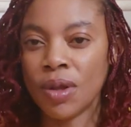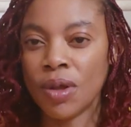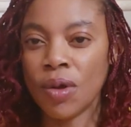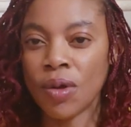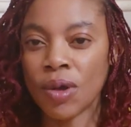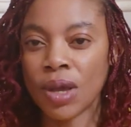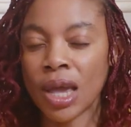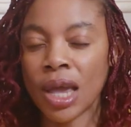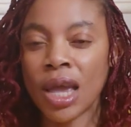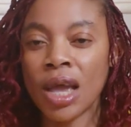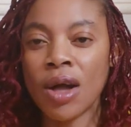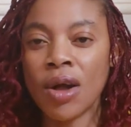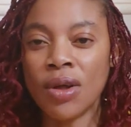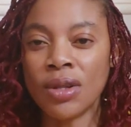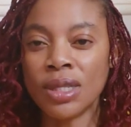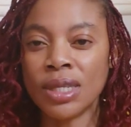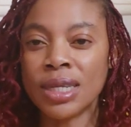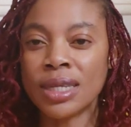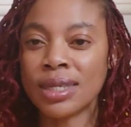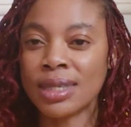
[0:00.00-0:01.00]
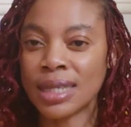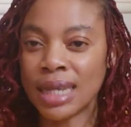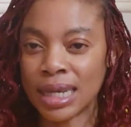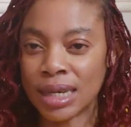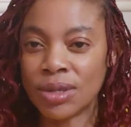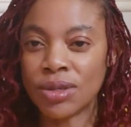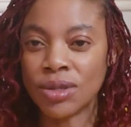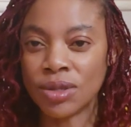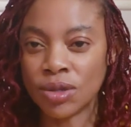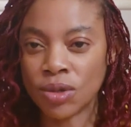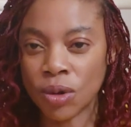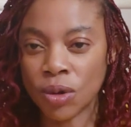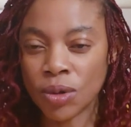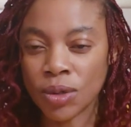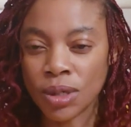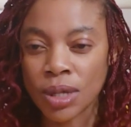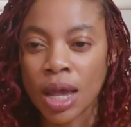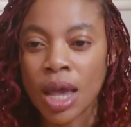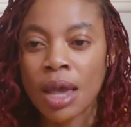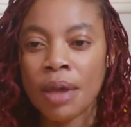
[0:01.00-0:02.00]
okay, on the second
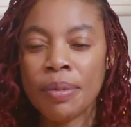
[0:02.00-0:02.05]
dose,